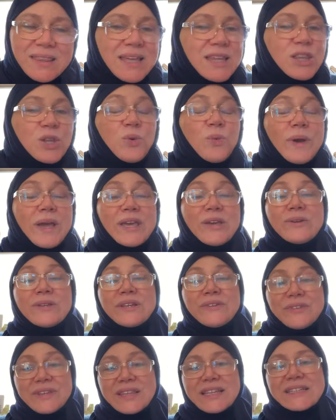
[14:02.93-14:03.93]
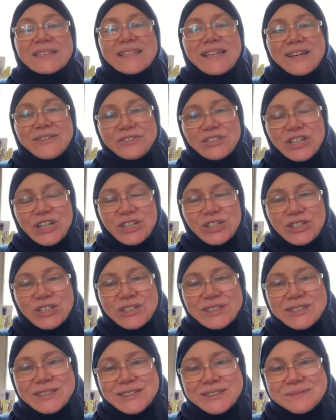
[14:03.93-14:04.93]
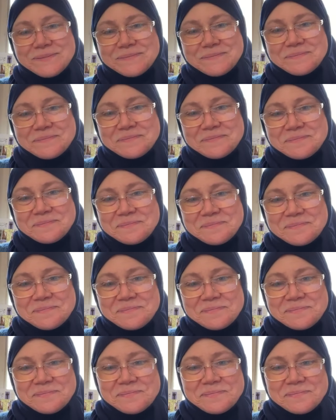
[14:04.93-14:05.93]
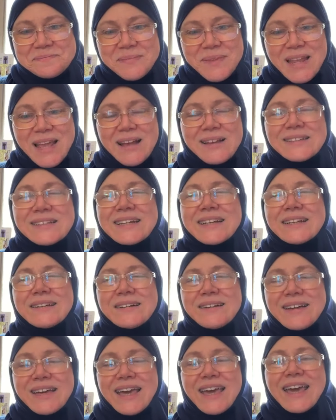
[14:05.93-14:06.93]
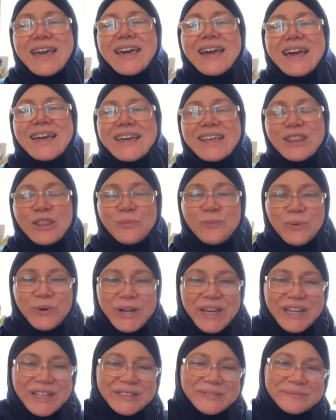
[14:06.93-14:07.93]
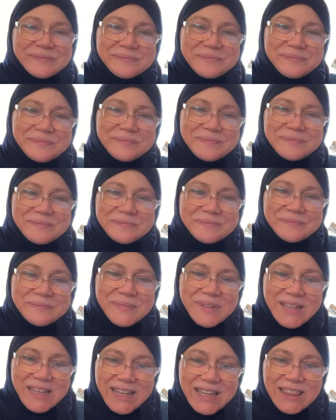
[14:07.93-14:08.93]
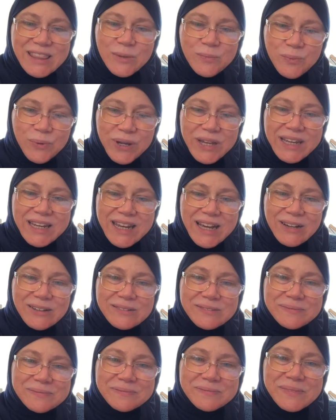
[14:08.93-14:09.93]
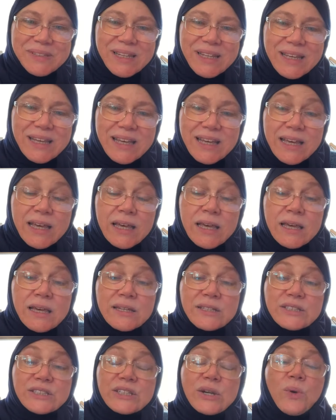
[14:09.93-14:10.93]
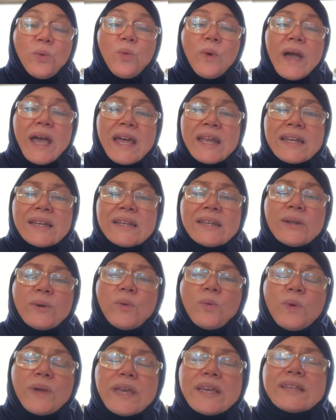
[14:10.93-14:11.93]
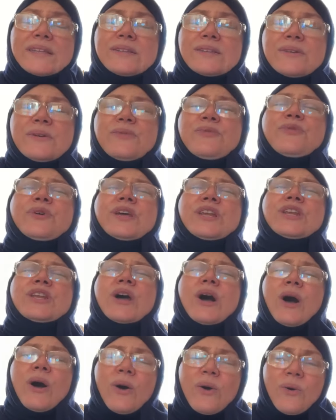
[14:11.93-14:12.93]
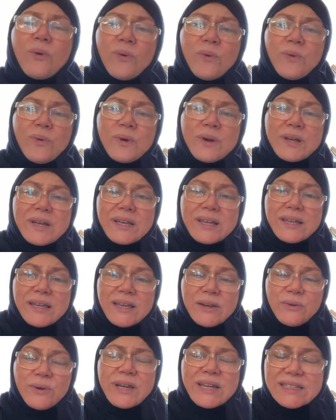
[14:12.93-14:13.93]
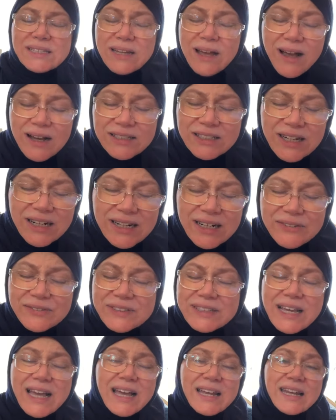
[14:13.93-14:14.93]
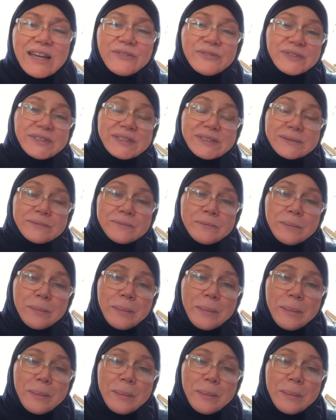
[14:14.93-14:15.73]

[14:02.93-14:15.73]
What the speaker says: then the way you live in this life changes. I was like, okay, I get the point. I get the point now. So if we can talk to our nafs, ya nafs,